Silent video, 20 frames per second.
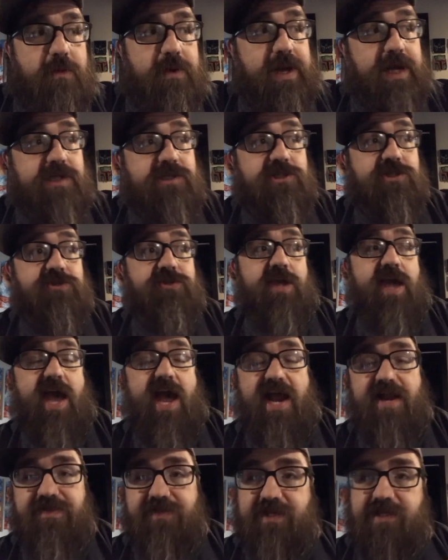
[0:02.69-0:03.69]
but I just
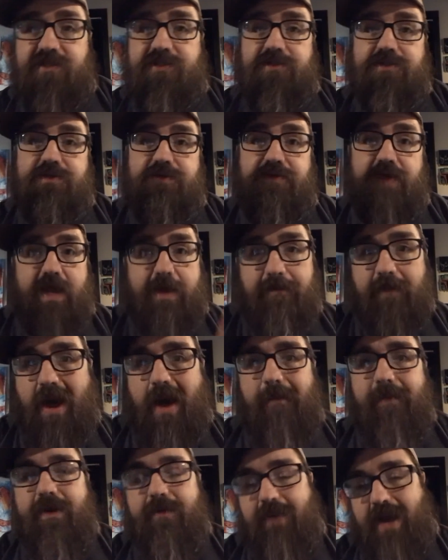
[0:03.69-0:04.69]
had this thing
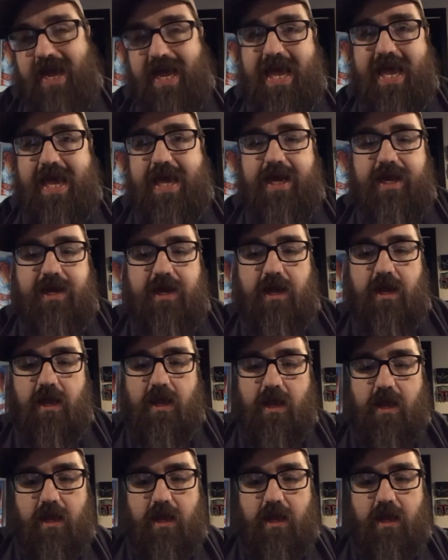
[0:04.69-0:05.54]
pop into my head